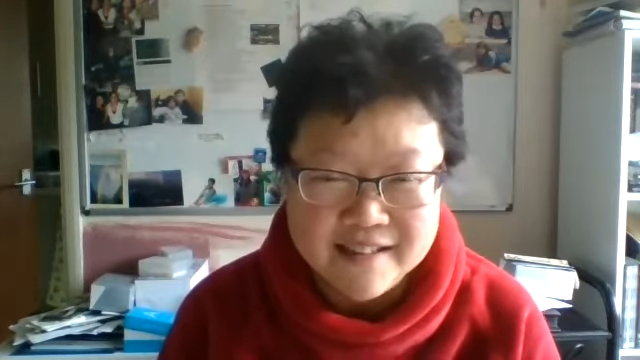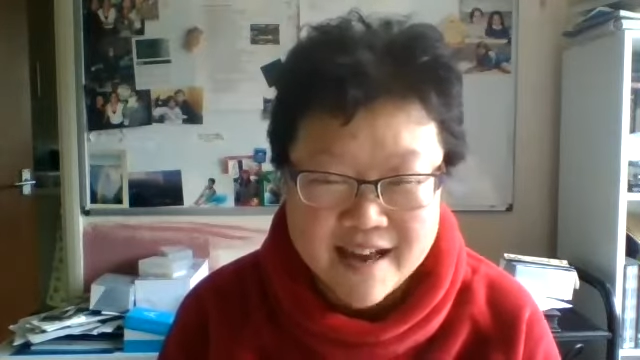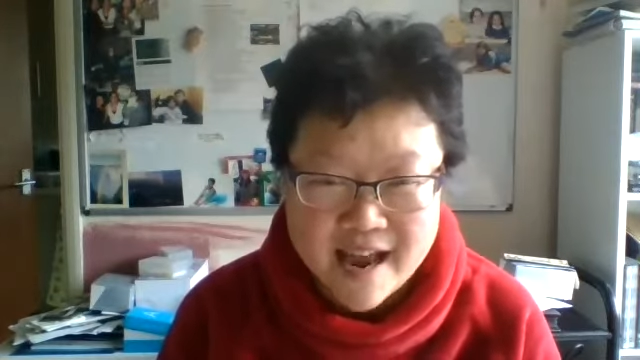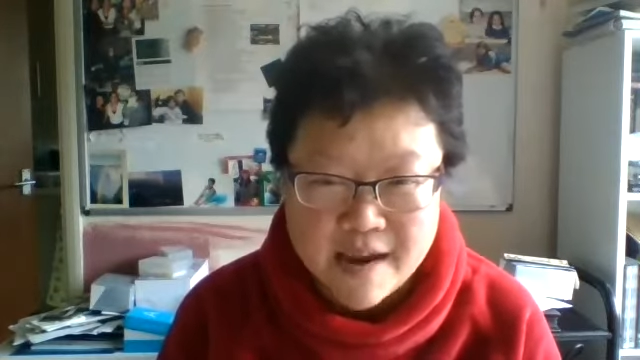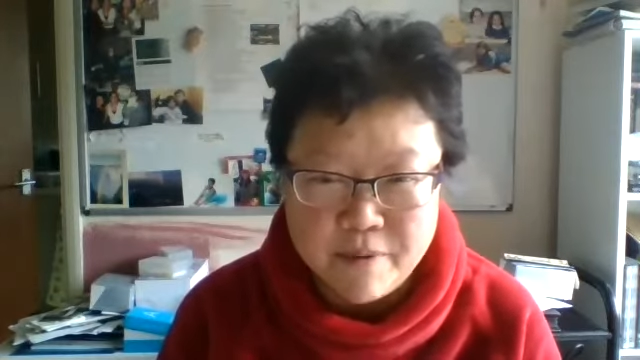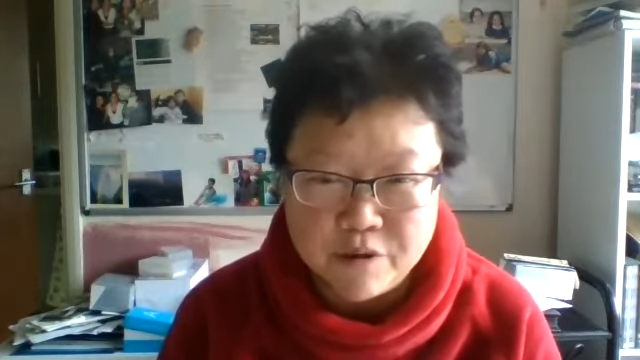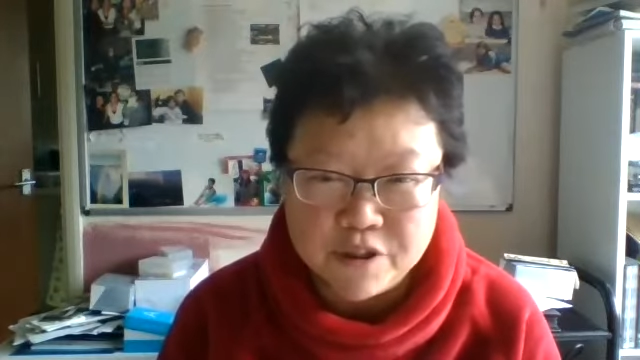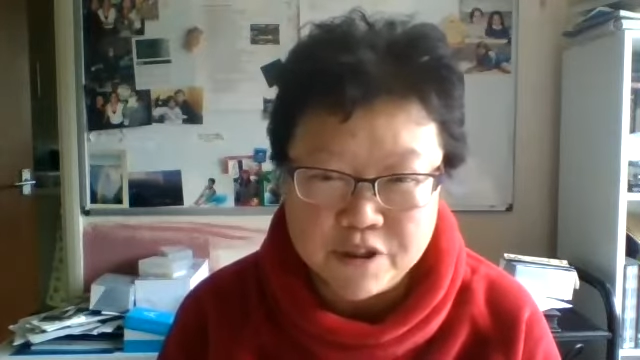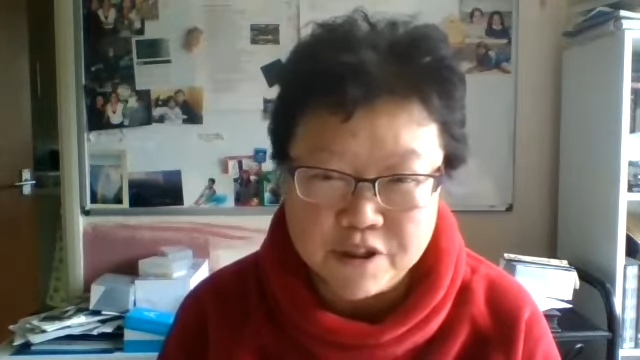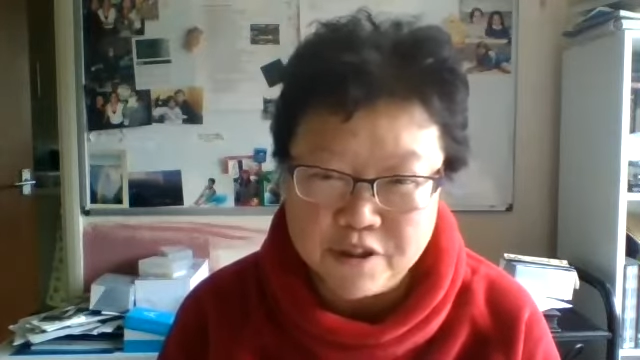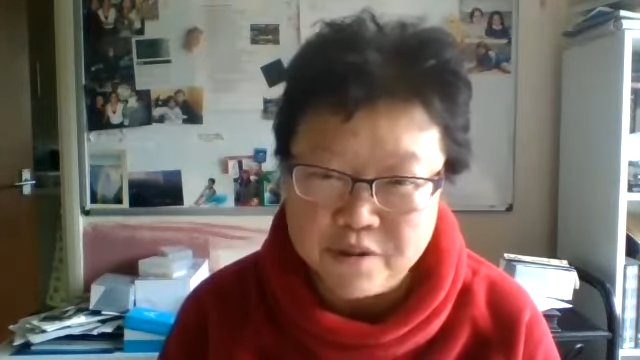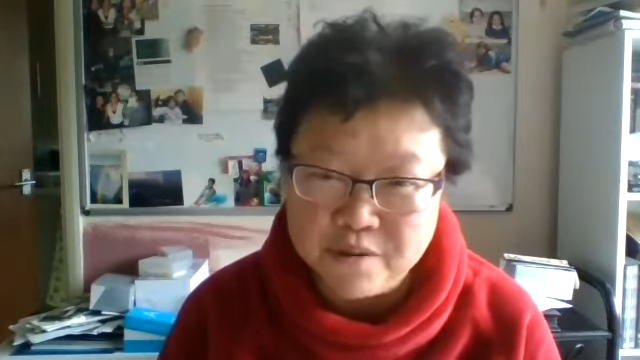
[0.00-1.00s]
able
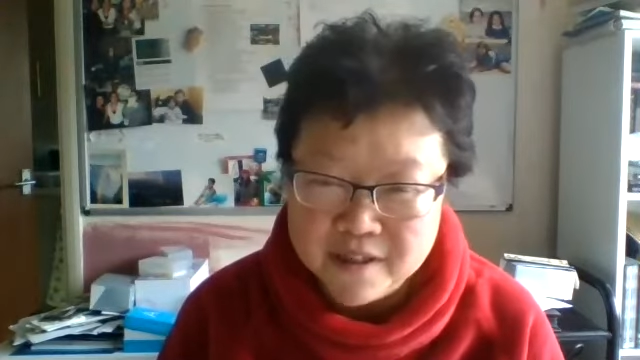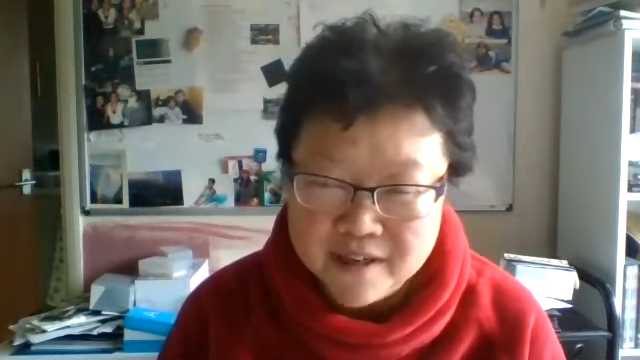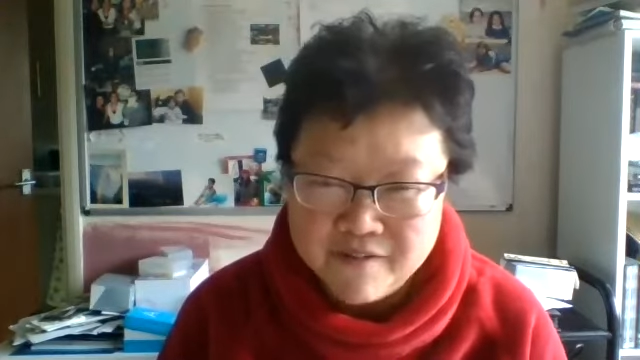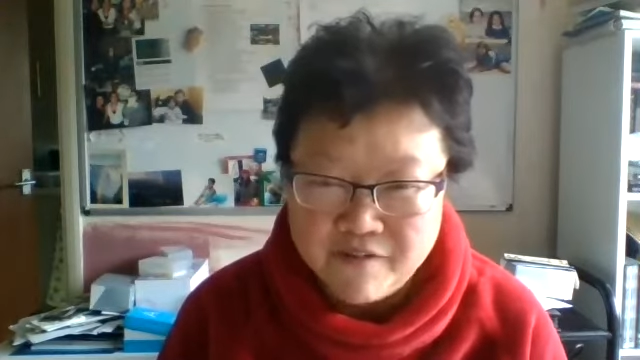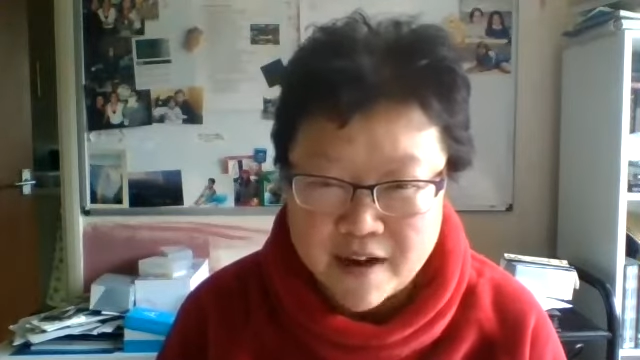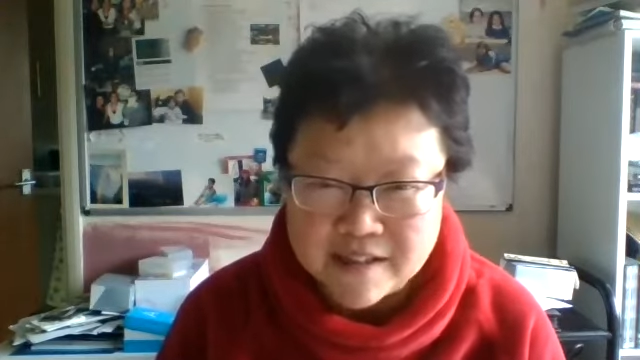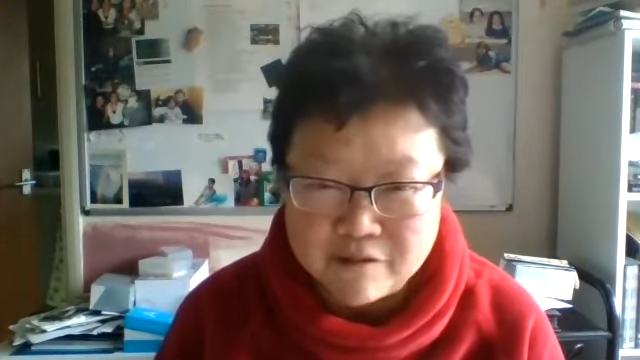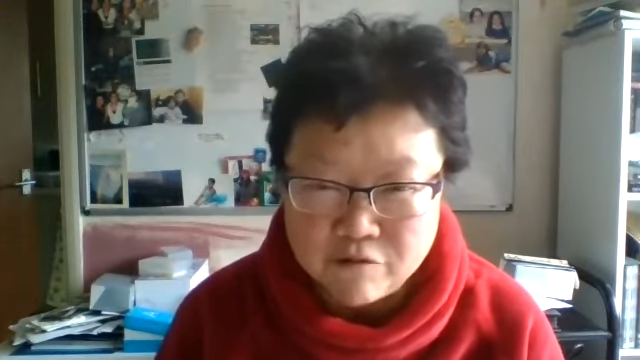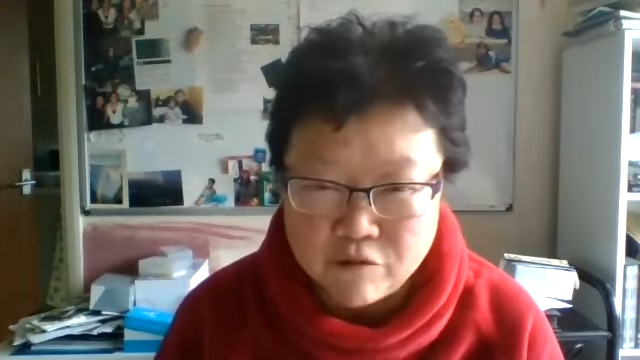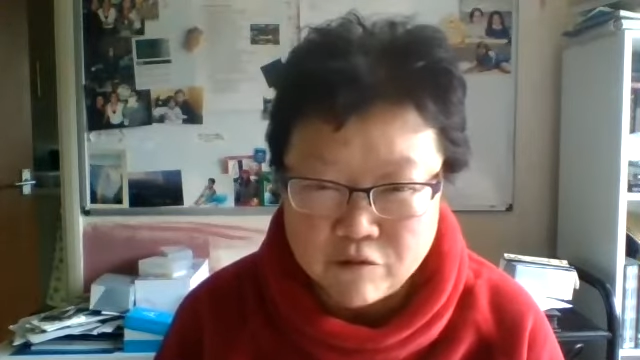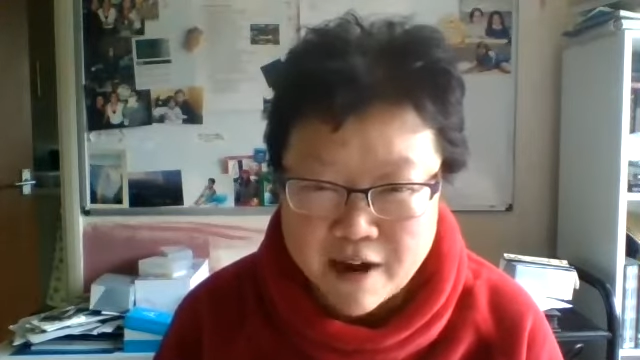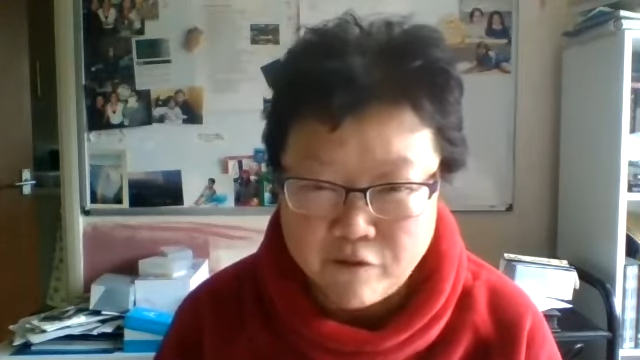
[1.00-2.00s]
to find the
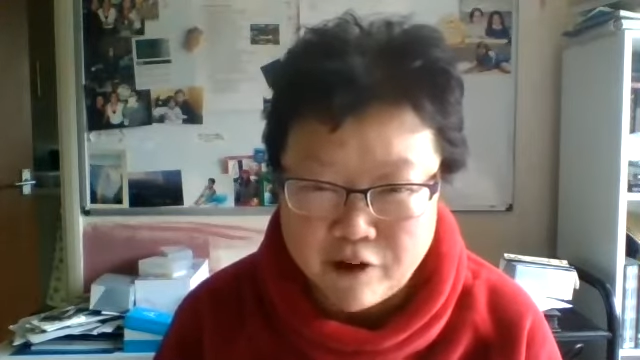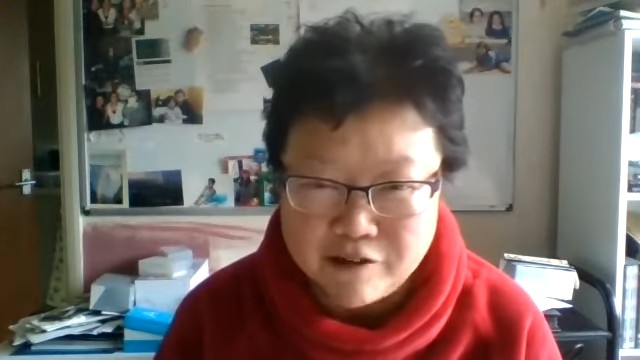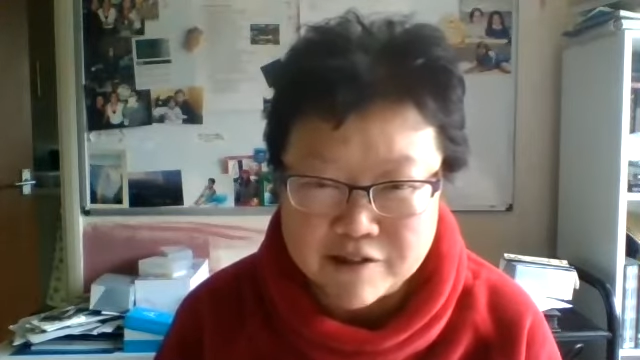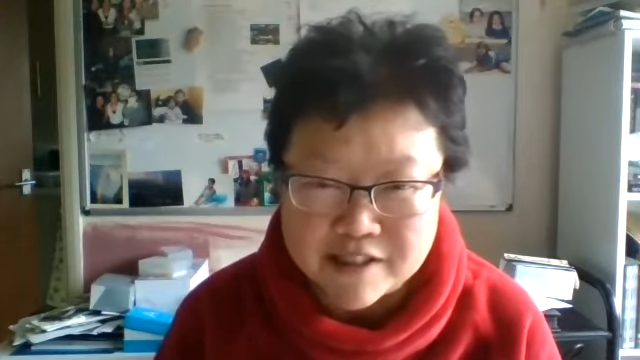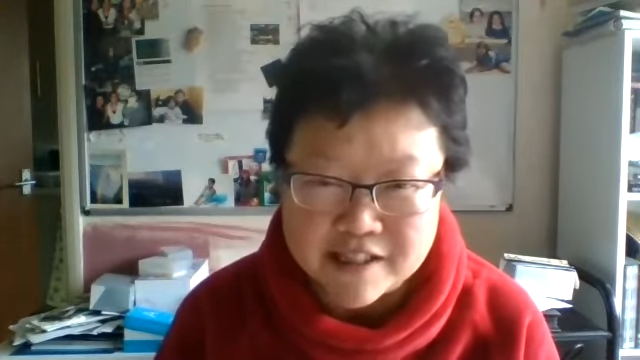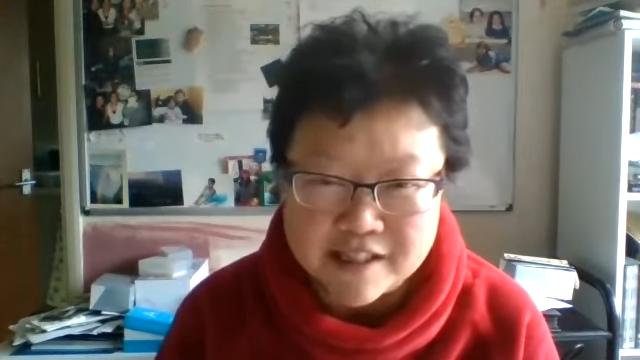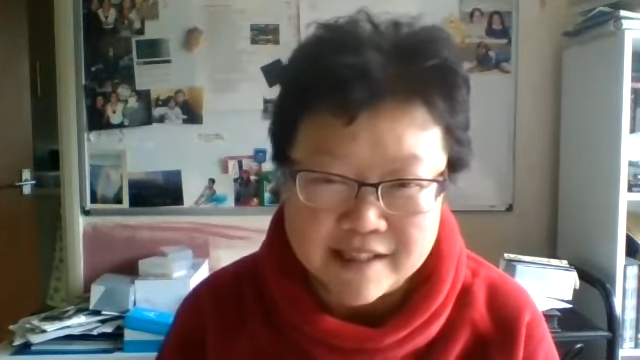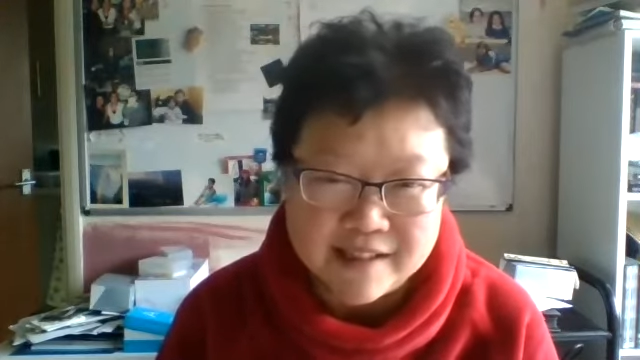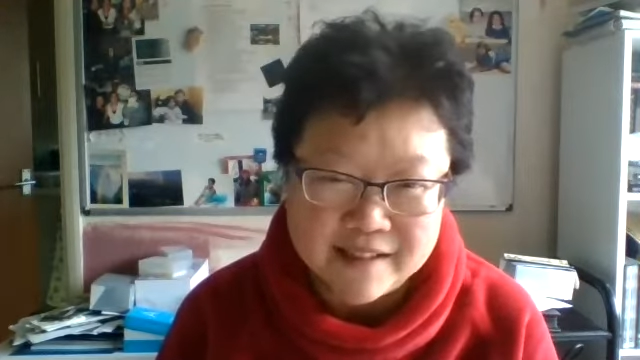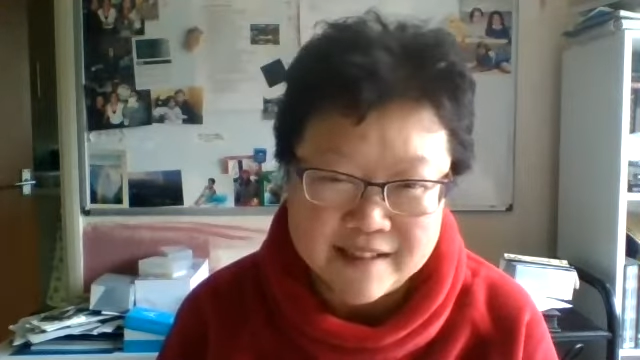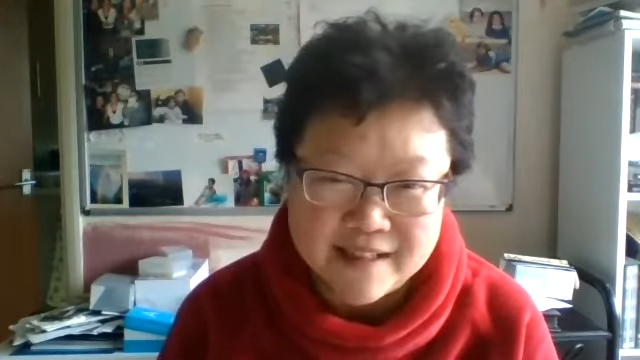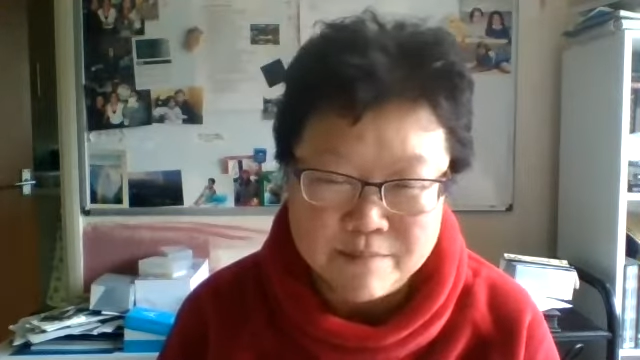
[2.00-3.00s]
right frequency,